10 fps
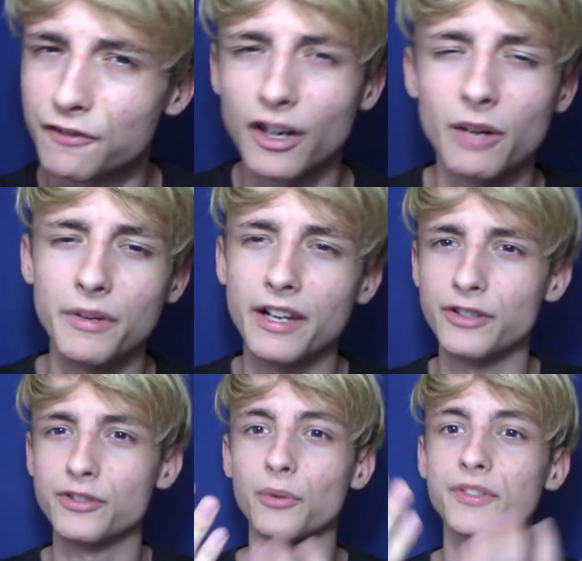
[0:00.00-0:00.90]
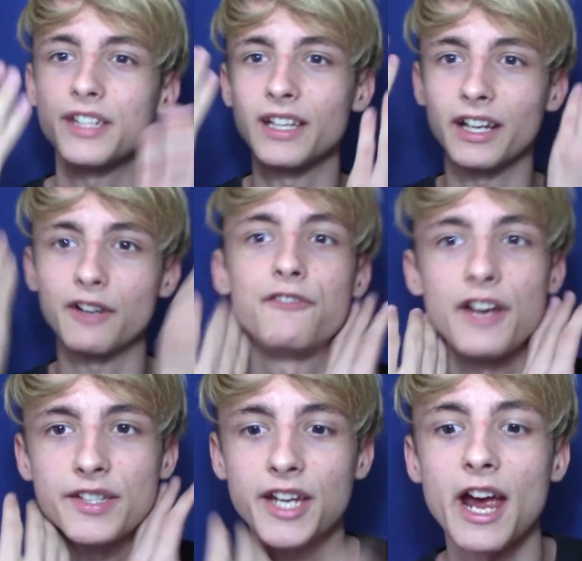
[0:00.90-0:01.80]
front of me. You don't see like a
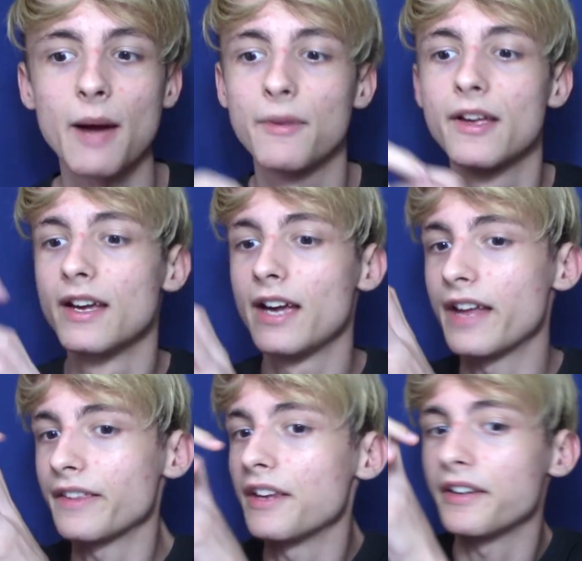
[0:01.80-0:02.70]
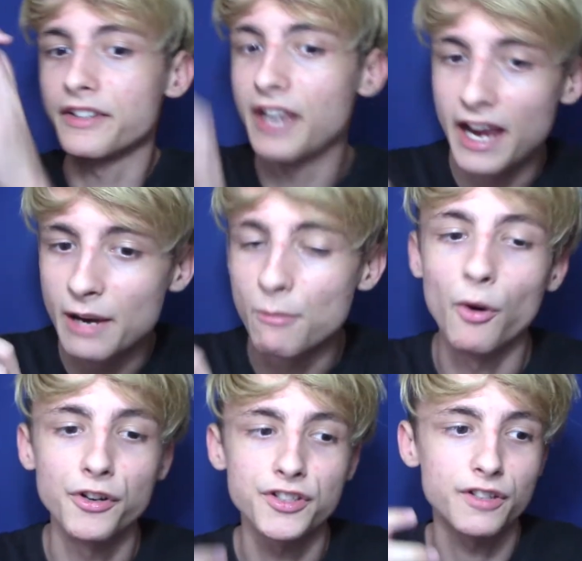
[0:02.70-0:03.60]
face cam and then a game
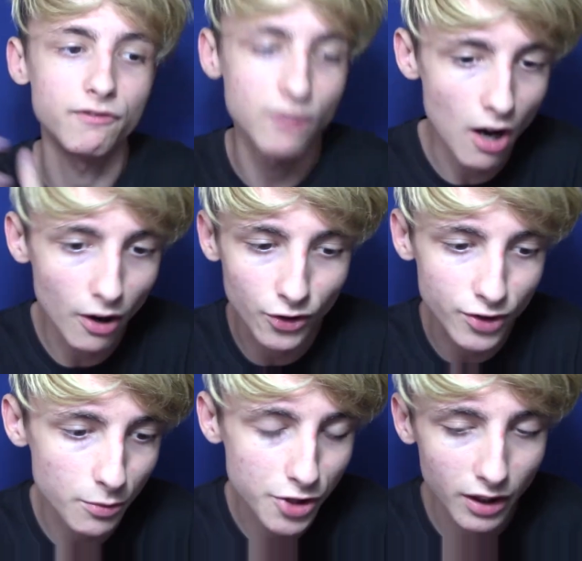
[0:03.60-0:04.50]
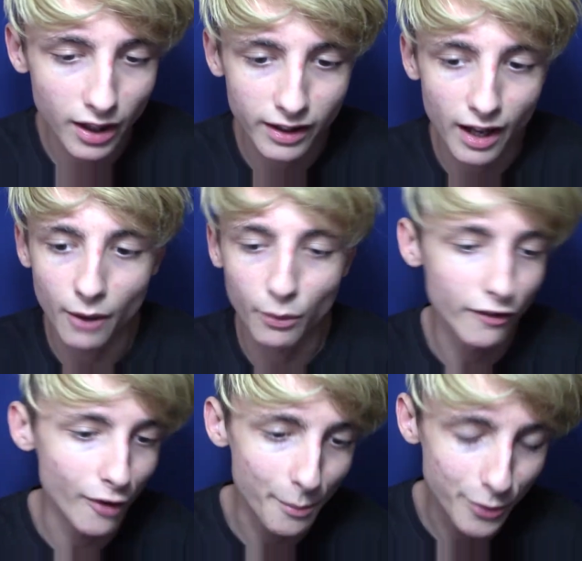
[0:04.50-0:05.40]
or just a vlog or some shit like that,
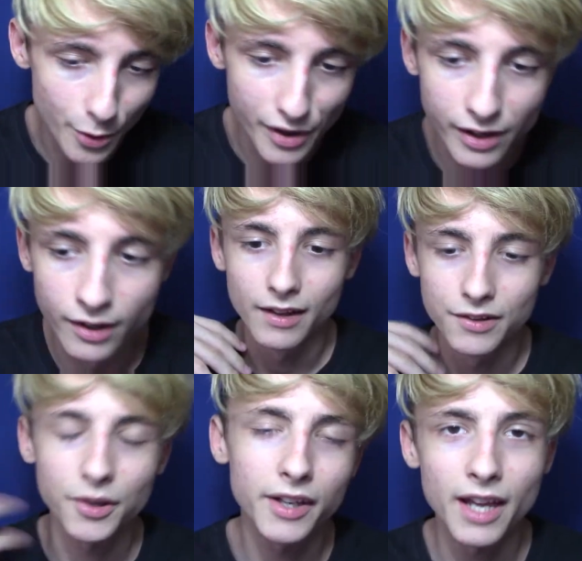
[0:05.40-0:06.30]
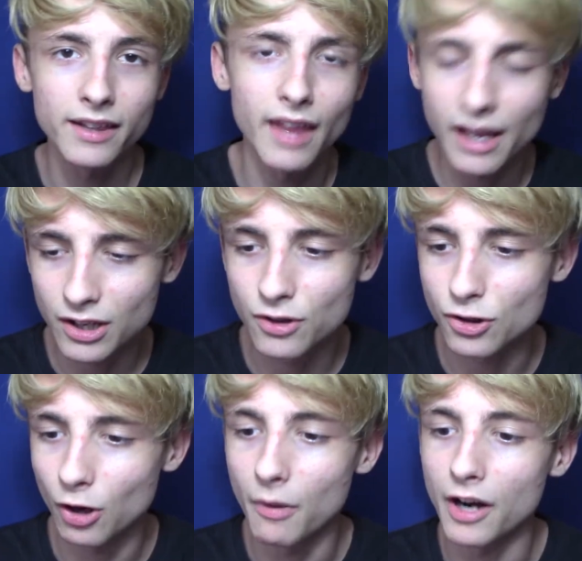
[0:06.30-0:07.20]
whatever I'm doing. So again, thank you
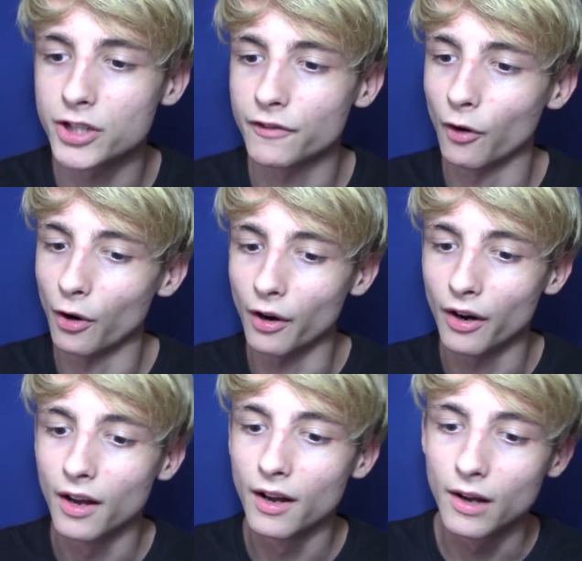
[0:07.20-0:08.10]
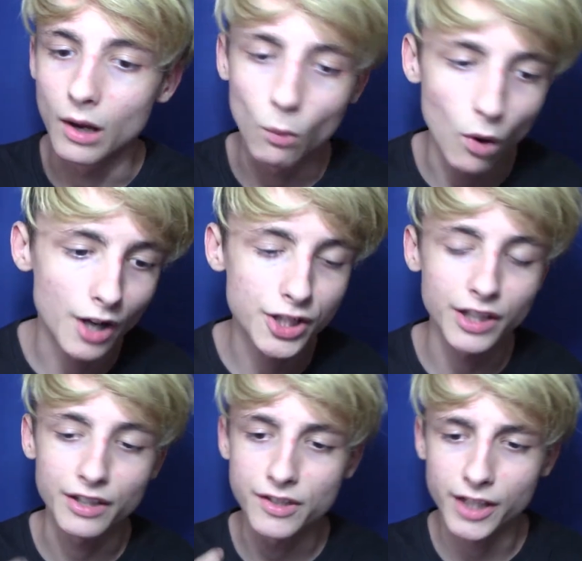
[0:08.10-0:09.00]
so much for watching
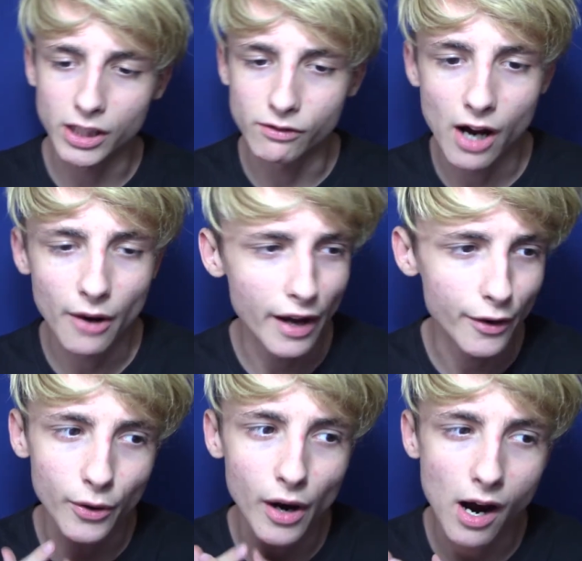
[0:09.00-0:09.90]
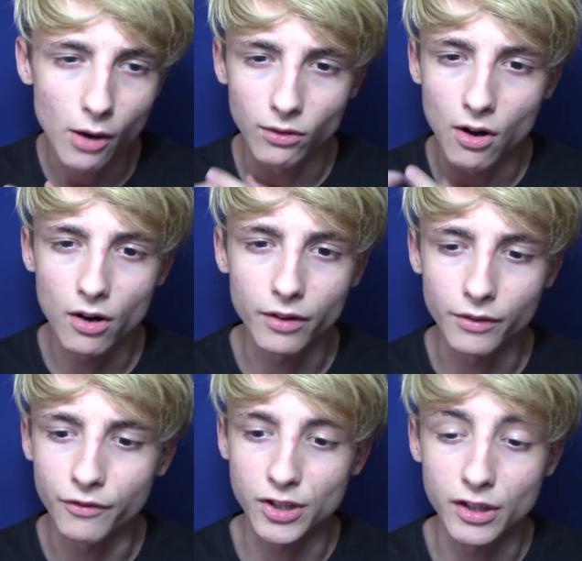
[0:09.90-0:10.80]
and sticking around. I don't know how long
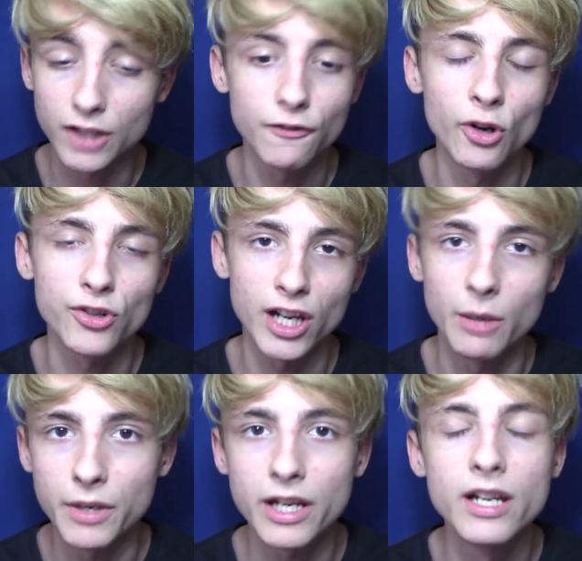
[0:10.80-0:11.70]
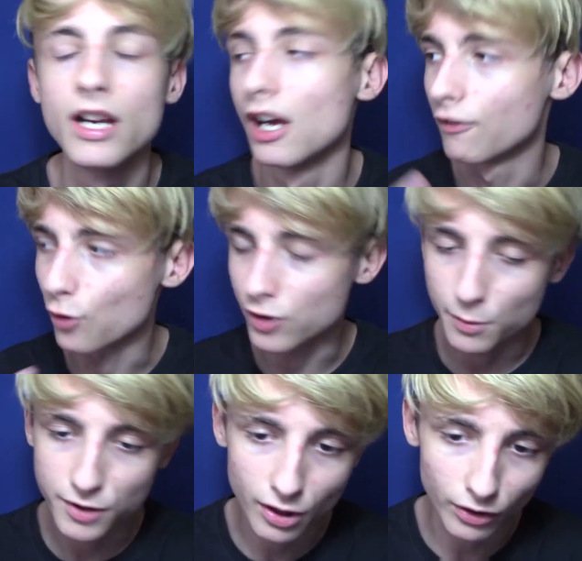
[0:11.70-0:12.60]
this video is going to be. Of course, I'm
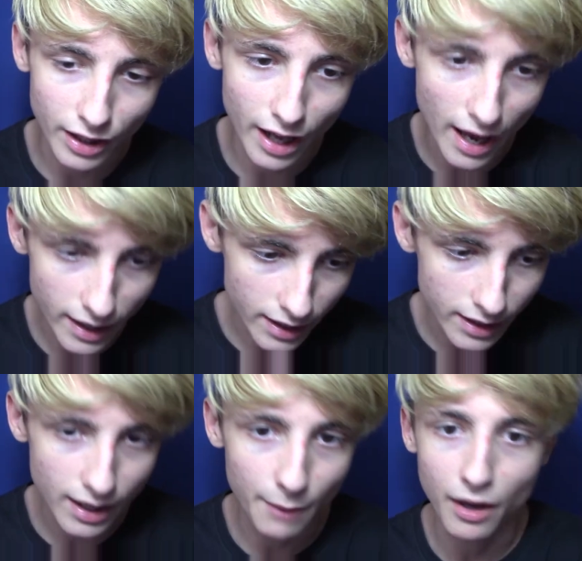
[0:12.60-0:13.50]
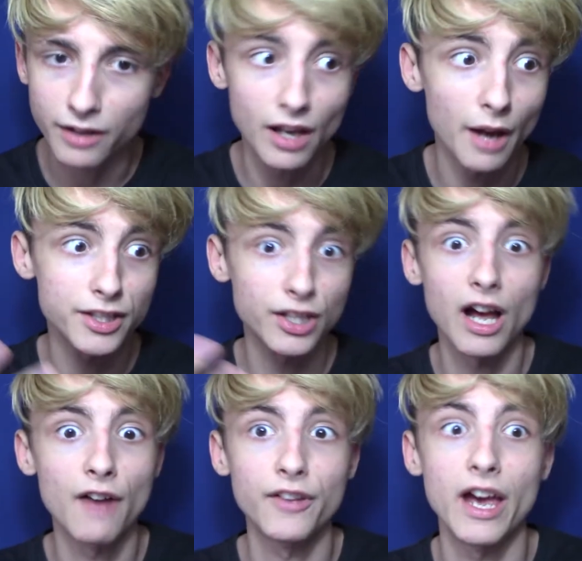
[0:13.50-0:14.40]
still going to edit it. I still
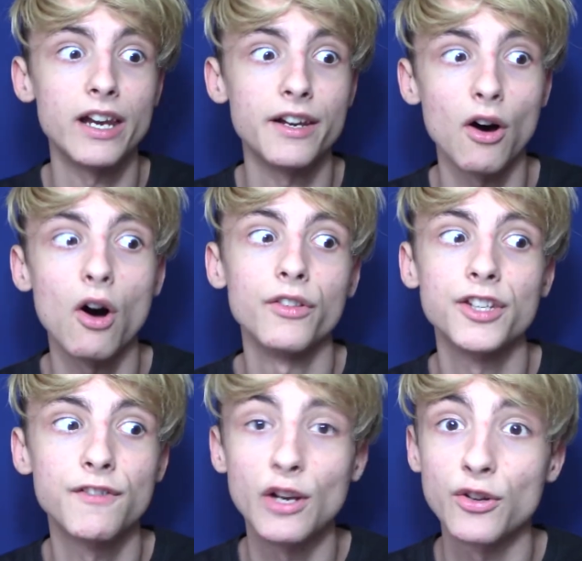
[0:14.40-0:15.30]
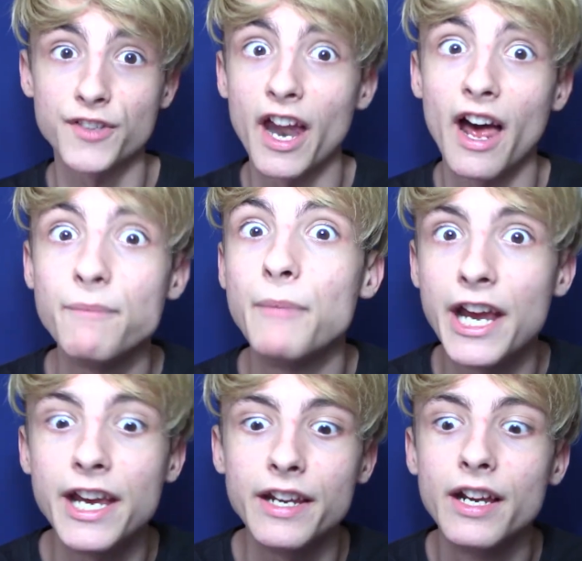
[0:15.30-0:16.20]
have to edit all these videos that I
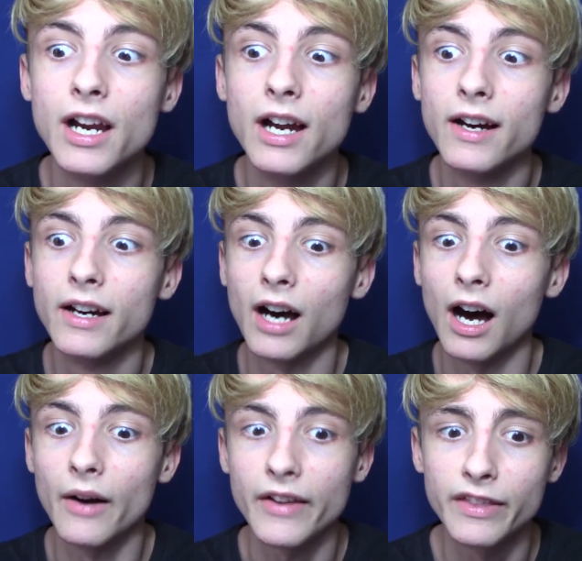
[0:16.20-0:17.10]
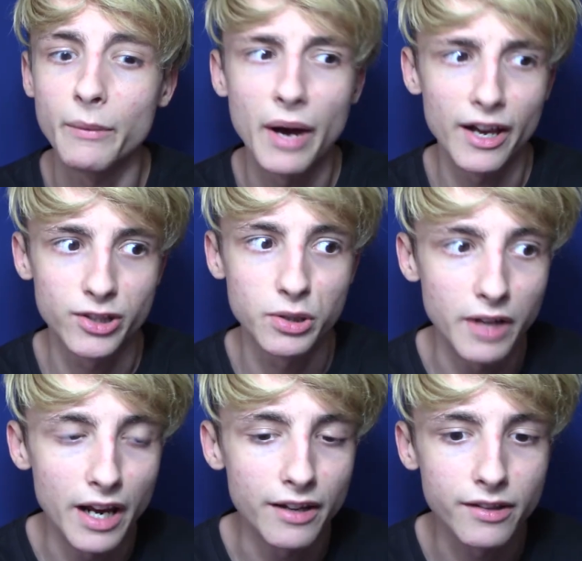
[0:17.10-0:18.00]
made in the past 2
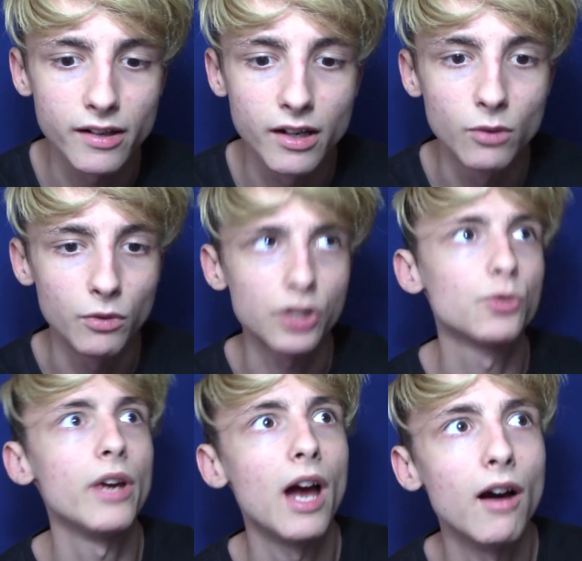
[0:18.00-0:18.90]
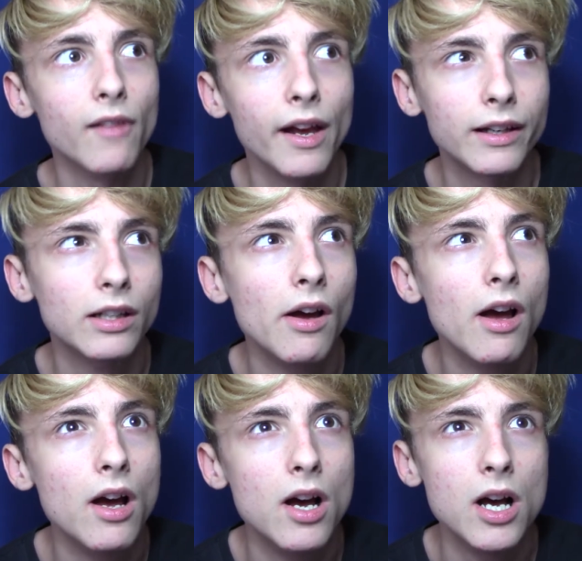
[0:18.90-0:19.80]
days, which we have like
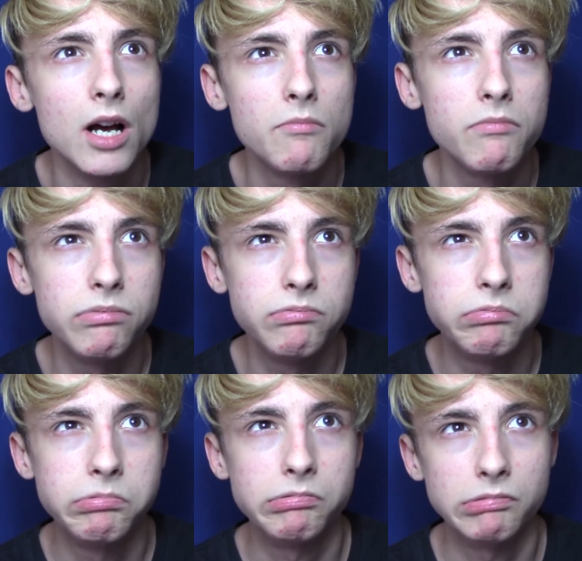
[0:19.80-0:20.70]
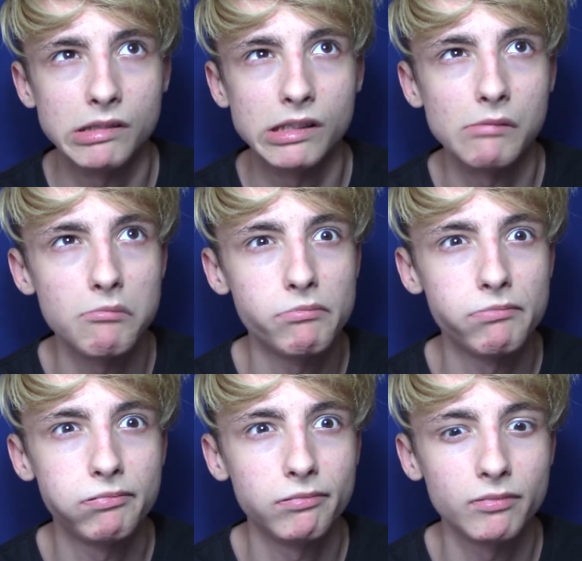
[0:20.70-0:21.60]

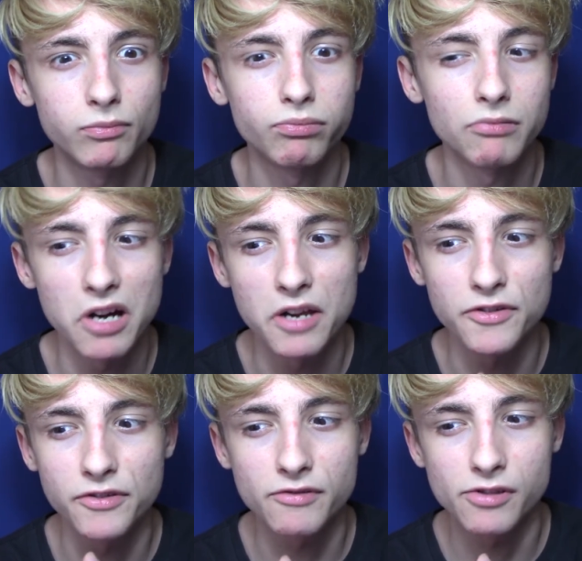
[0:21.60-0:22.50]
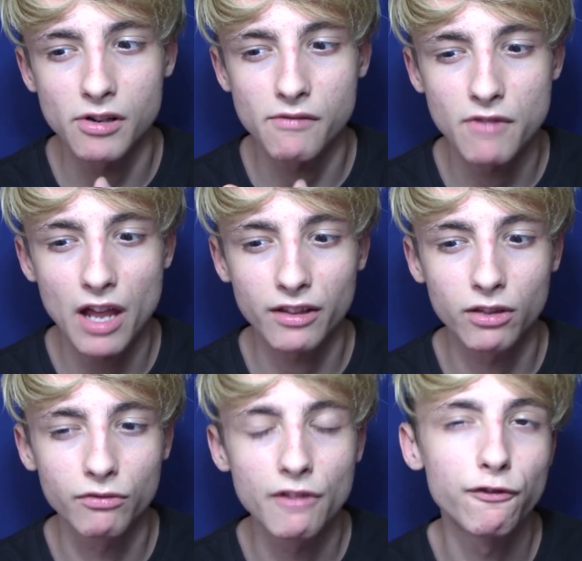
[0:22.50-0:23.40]
one, two, like
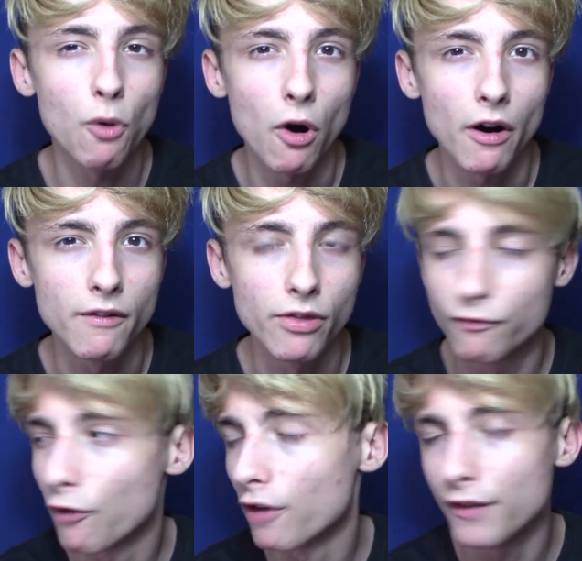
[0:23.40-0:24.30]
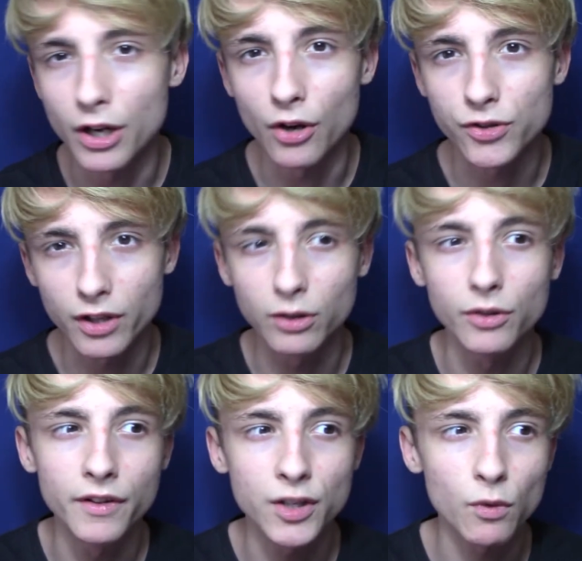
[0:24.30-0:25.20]
four videos,
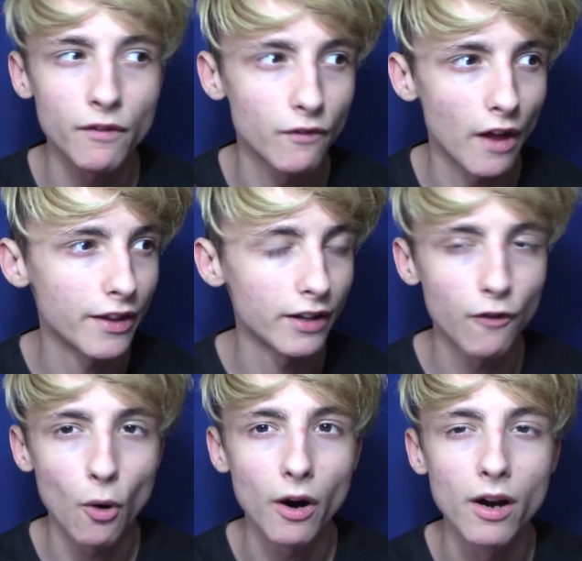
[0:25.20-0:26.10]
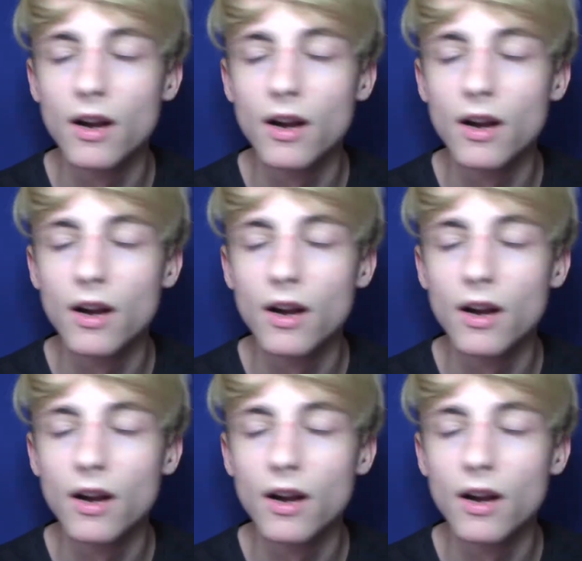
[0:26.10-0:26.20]
including this one, I think four.